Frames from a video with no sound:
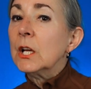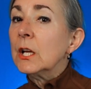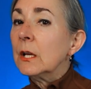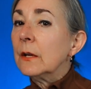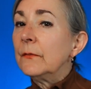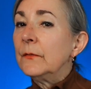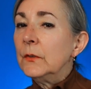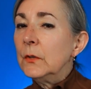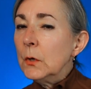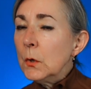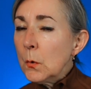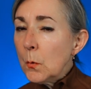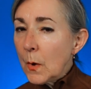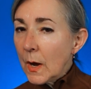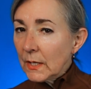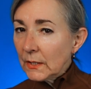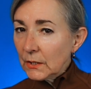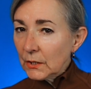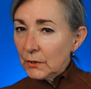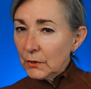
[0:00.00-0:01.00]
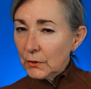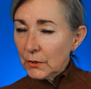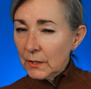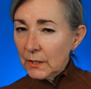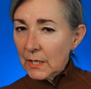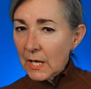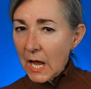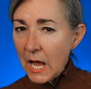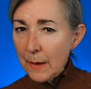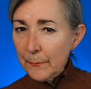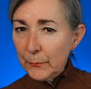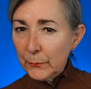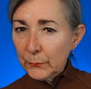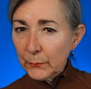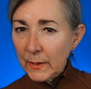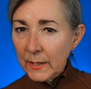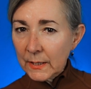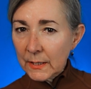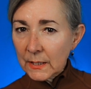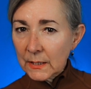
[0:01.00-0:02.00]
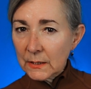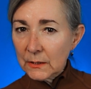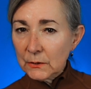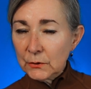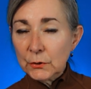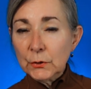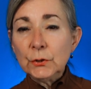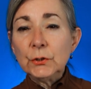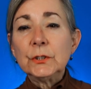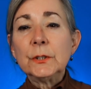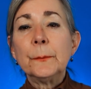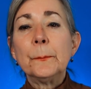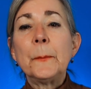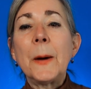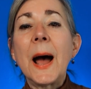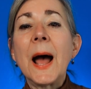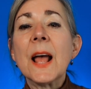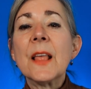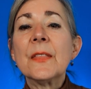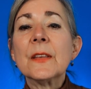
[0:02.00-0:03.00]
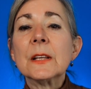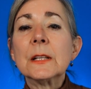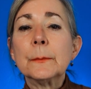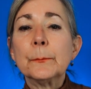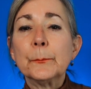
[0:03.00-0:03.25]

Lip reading: If you want to learn copywriting, you should buy this